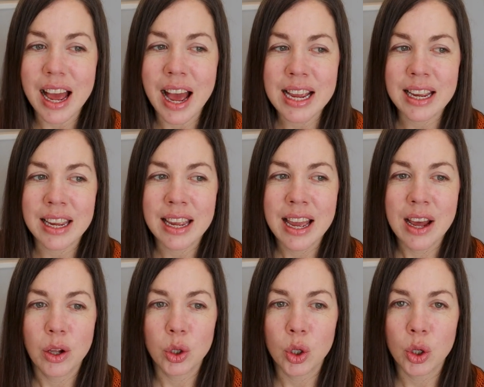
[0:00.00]
I
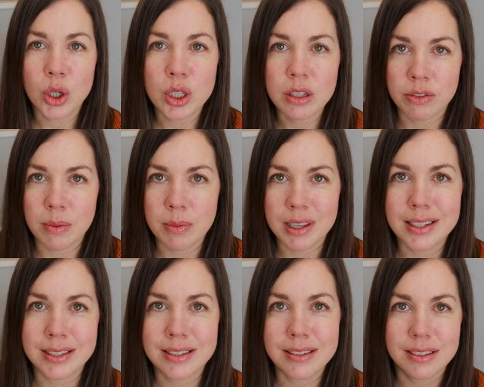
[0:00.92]
learned from
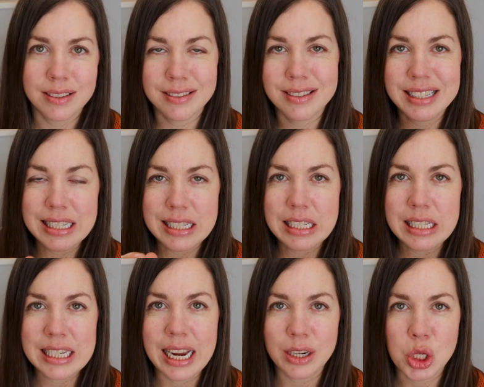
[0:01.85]
this
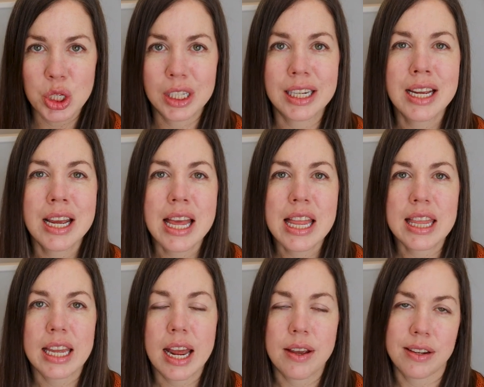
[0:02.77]
section
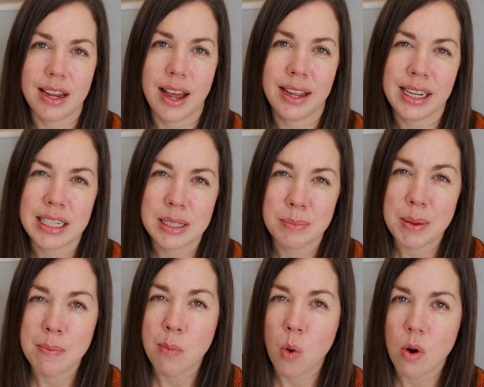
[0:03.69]
that I need to
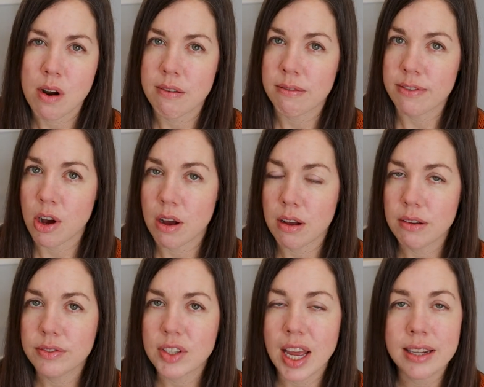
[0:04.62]
be more involved.